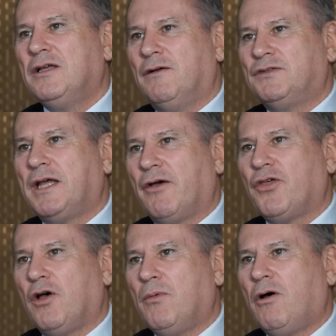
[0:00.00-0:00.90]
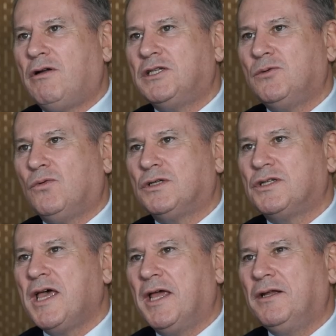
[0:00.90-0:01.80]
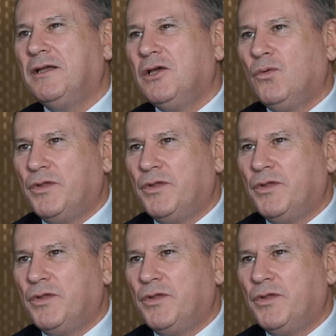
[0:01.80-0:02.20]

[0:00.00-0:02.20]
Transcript: of South Armagh as it was then,